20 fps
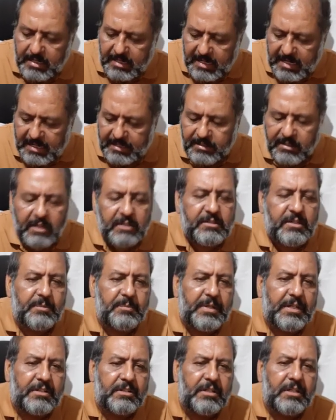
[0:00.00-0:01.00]
and
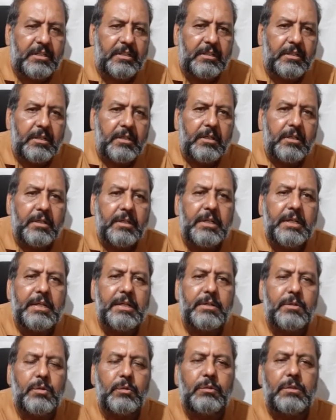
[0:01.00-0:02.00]
ultimately
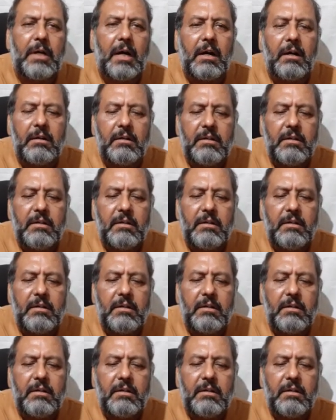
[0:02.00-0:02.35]
lead to the